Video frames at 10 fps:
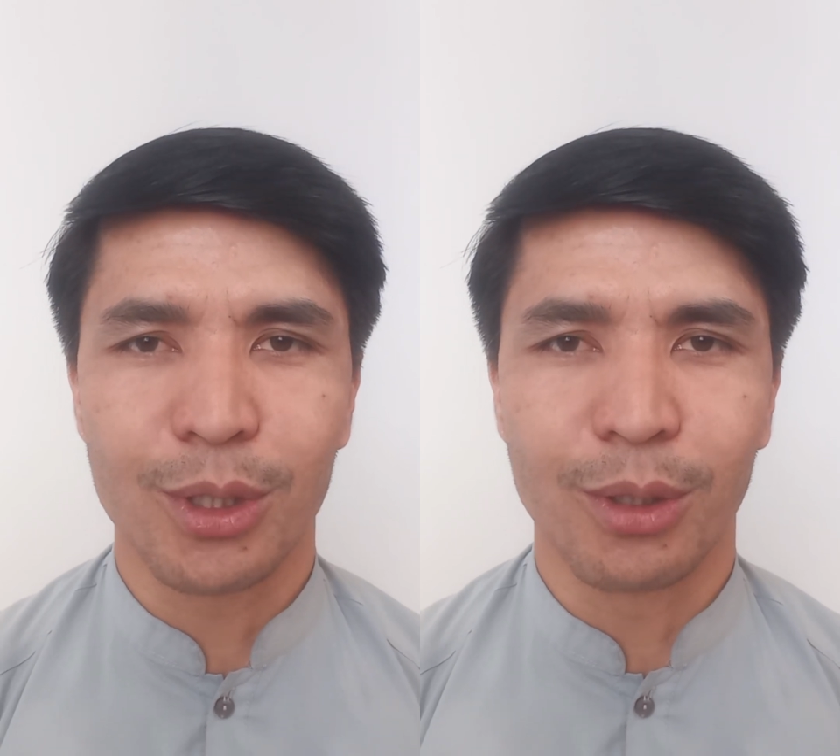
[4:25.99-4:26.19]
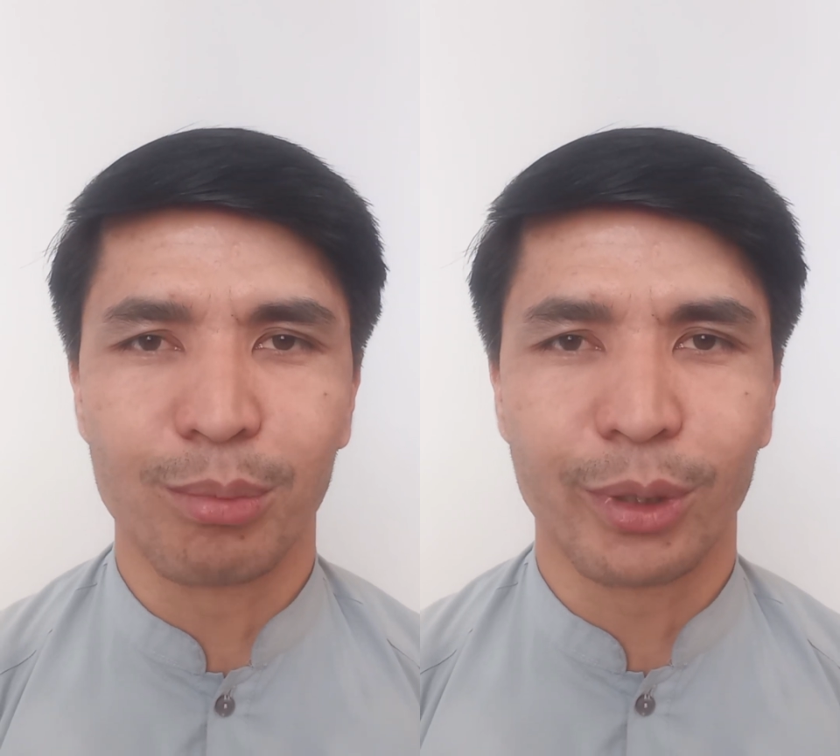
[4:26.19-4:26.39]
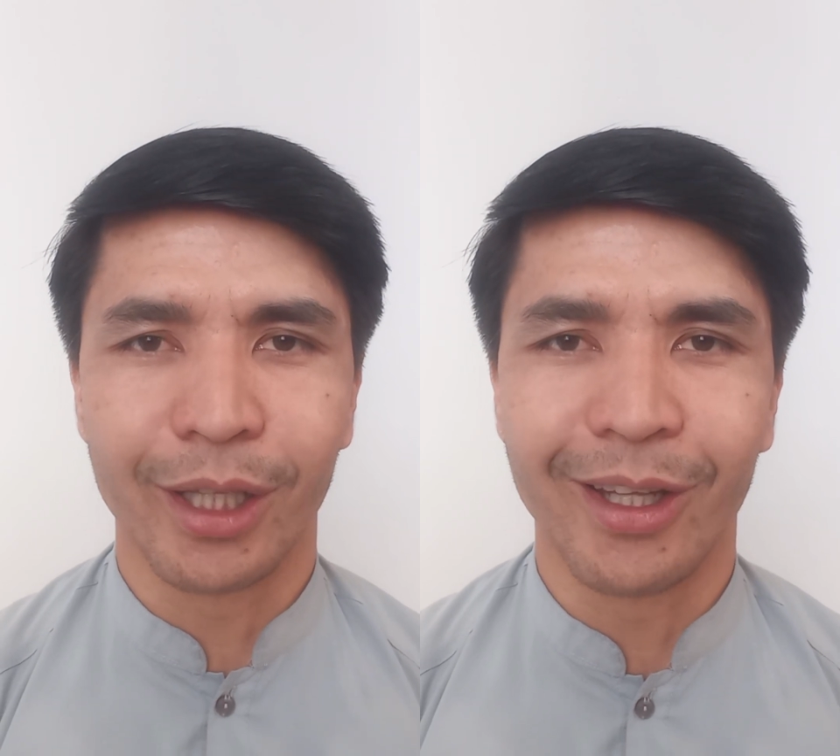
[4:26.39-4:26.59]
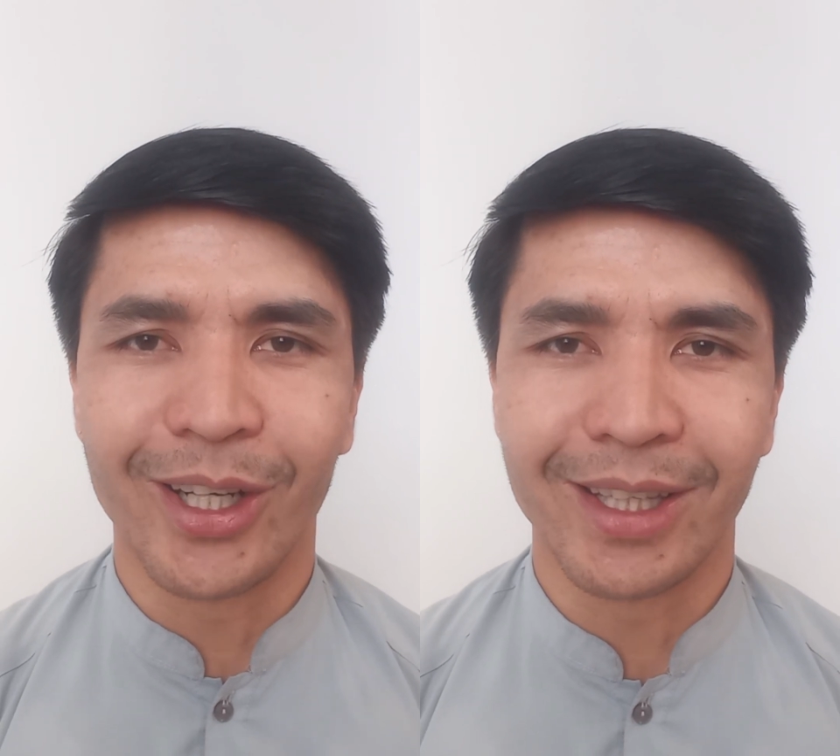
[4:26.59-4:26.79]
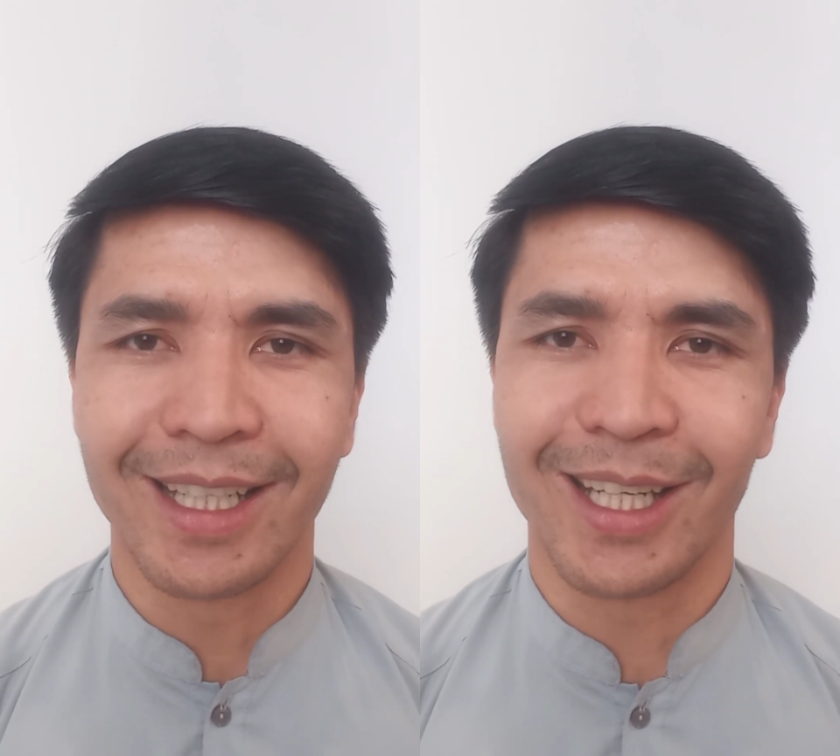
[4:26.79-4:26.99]
to
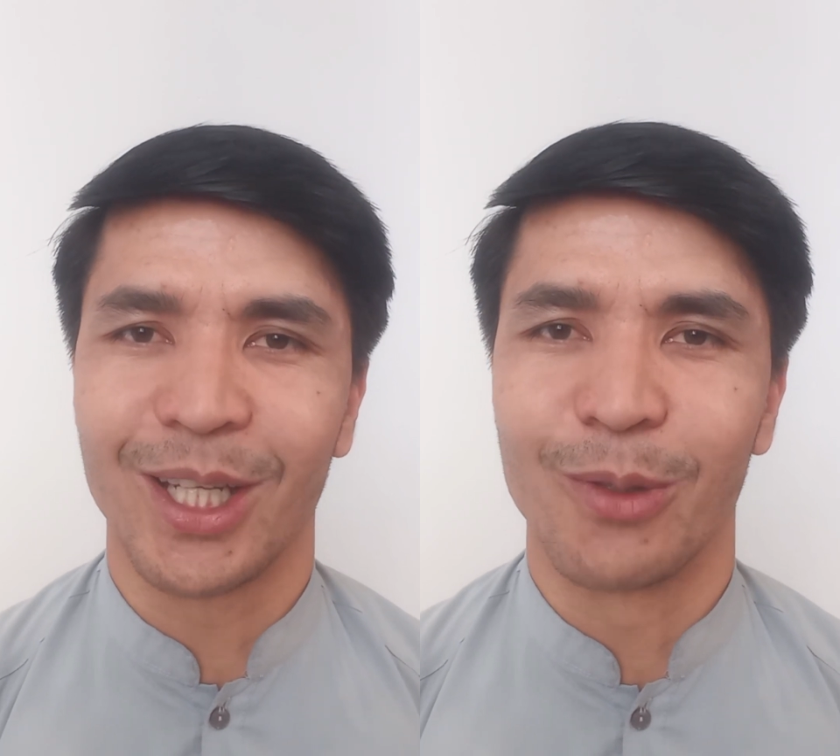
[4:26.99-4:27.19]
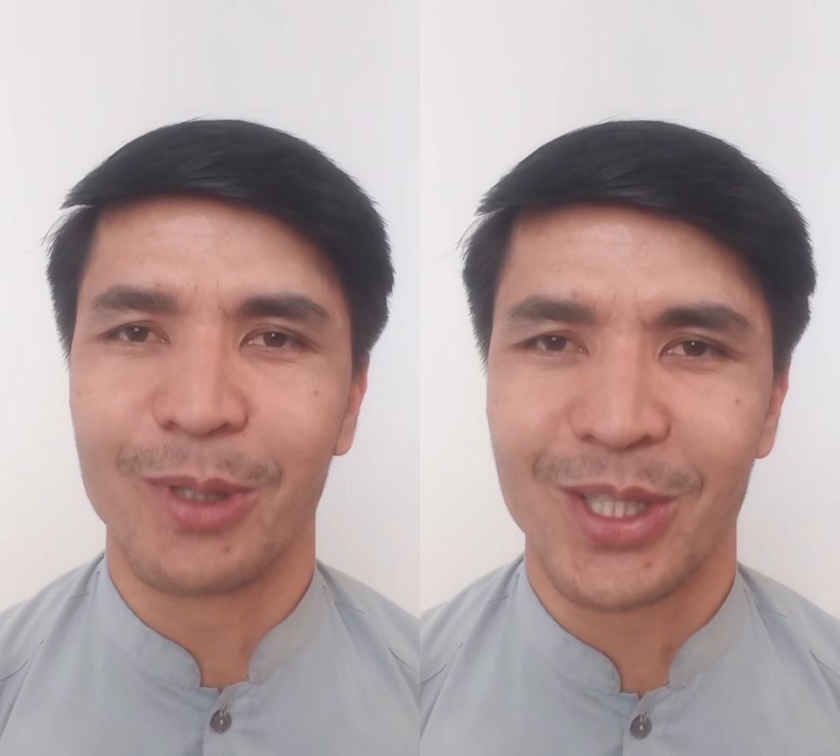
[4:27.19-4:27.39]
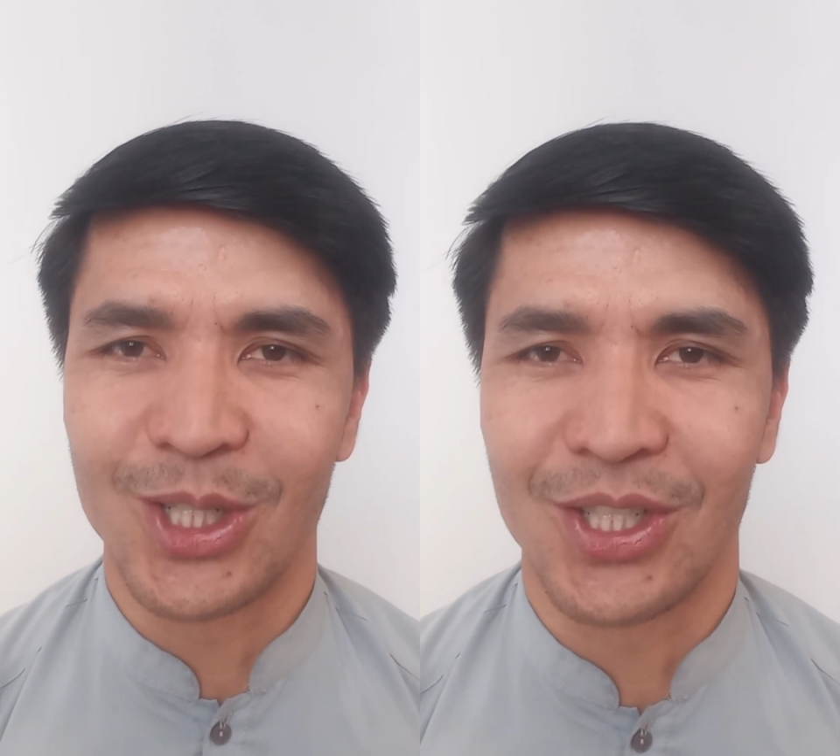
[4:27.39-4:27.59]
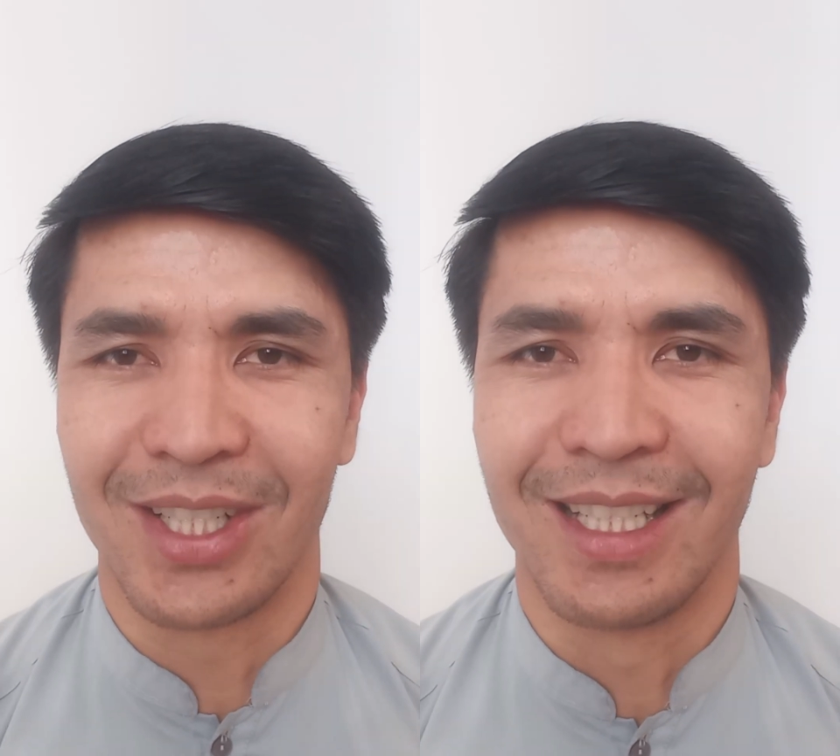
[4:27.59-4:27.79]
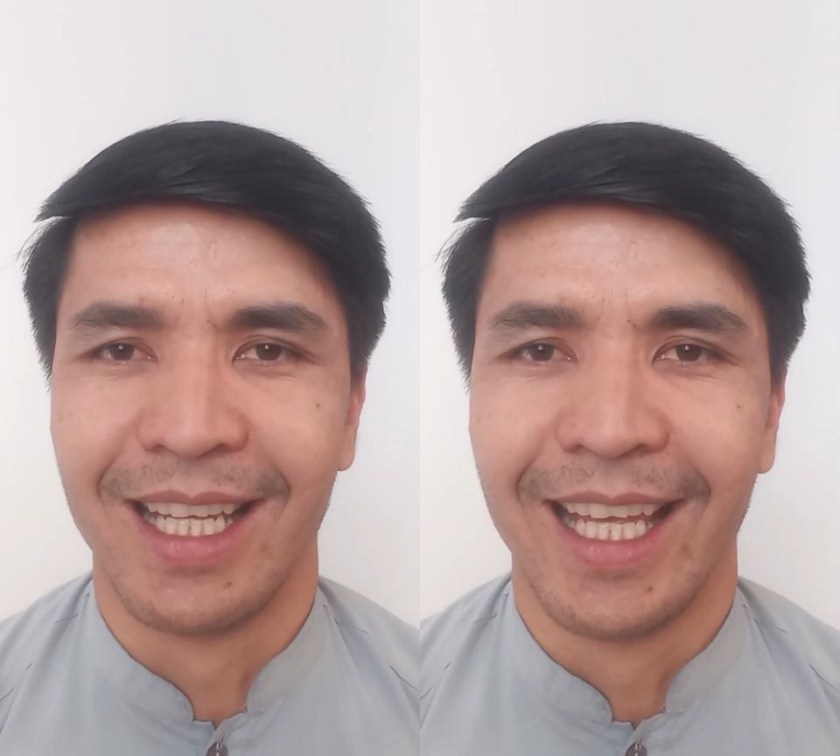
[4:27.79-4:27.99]
prolong the conversation.